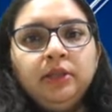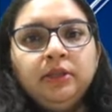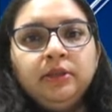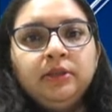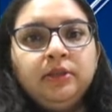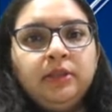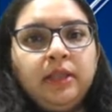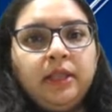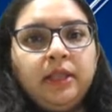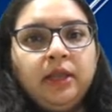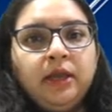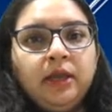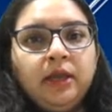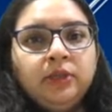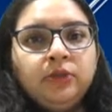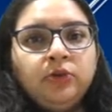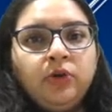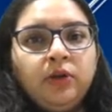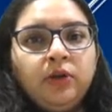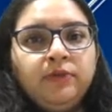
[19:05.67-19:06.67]
Uh,
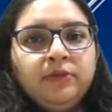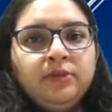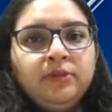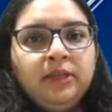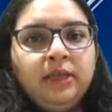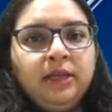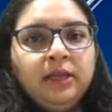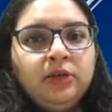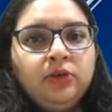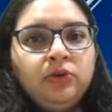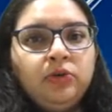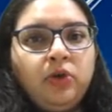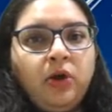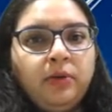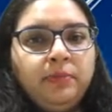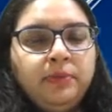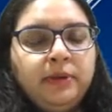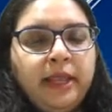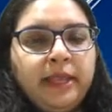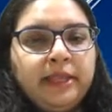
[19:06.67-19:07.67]
you always see a
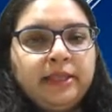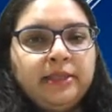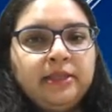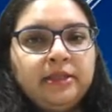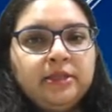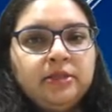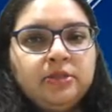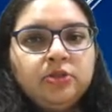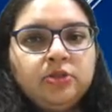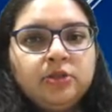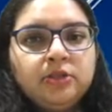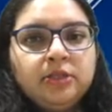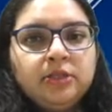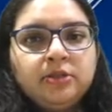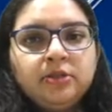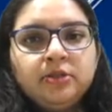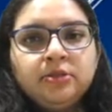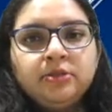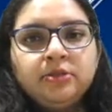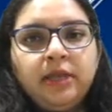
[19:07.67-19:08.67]
knob like this. So
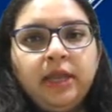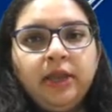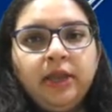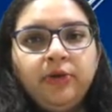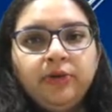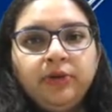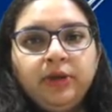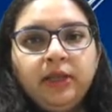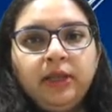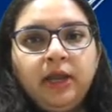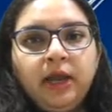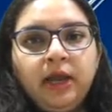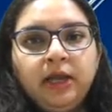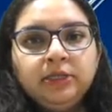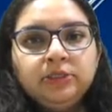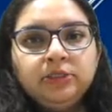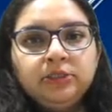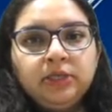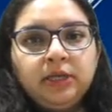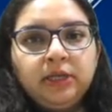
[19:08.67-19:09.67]
this is the aortic
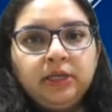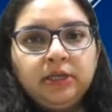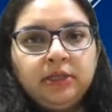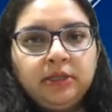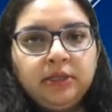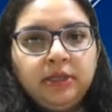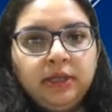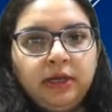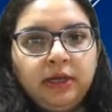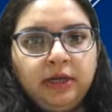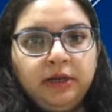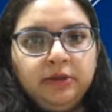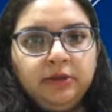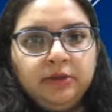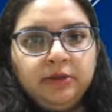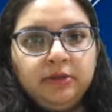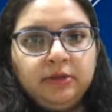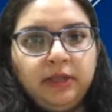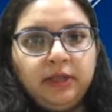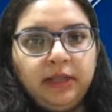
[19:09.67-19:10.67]
arch. The,
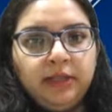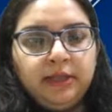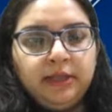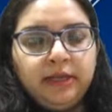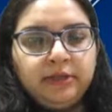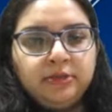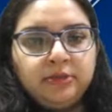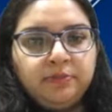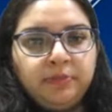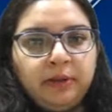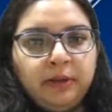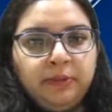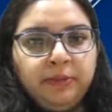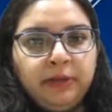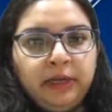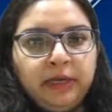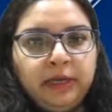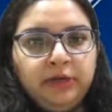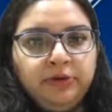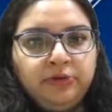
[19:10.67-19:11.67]
the there is a
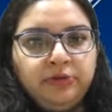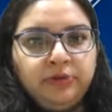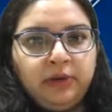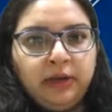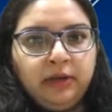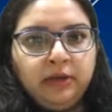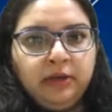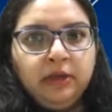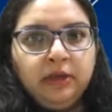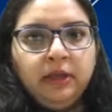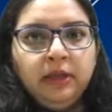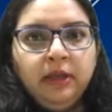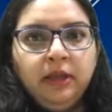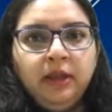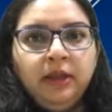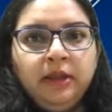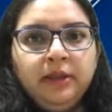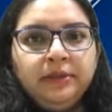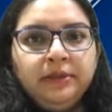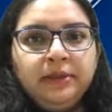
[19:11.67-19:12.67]
pulmonary trunk.
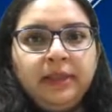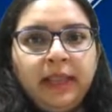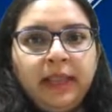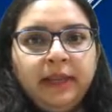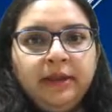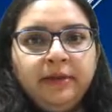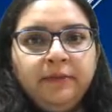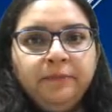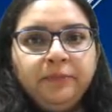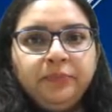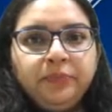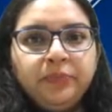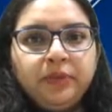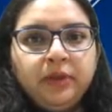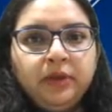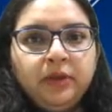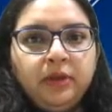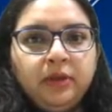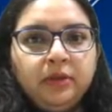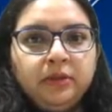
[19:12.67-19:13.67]
Then
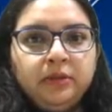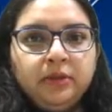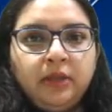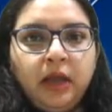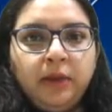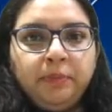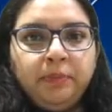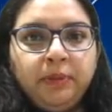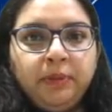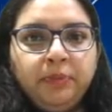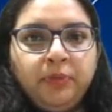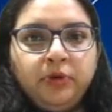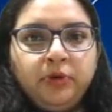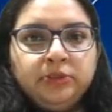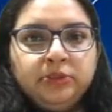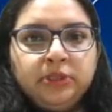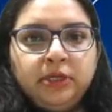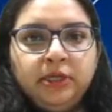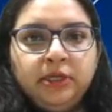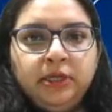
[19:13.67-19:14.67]
the upper
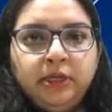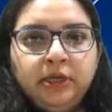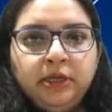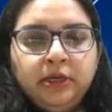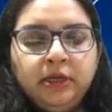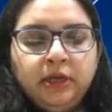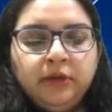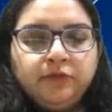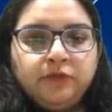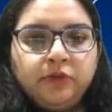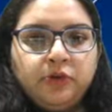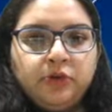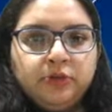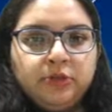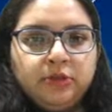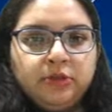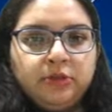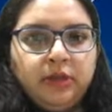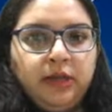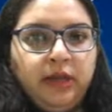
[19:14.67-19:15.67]
portion here, of
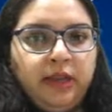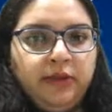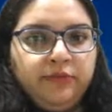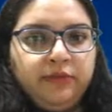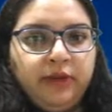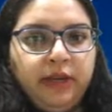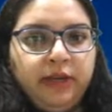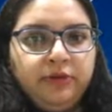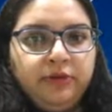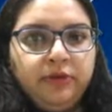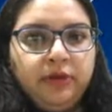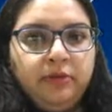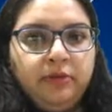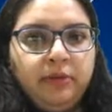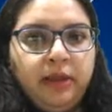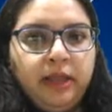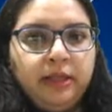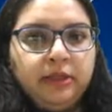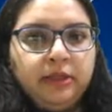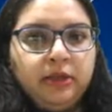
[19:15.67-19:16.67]
course, is the left
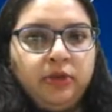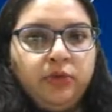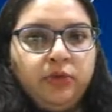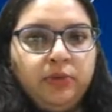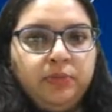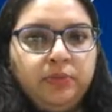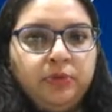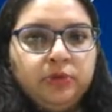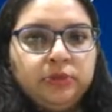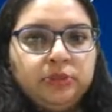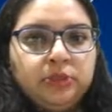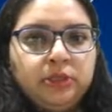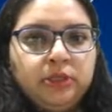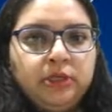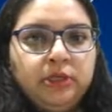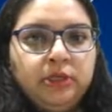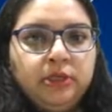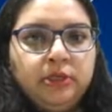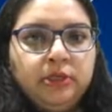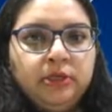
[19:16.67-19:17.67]
atrium, and the lower portion
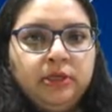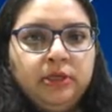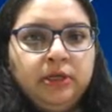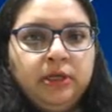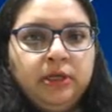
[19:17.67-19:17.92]
here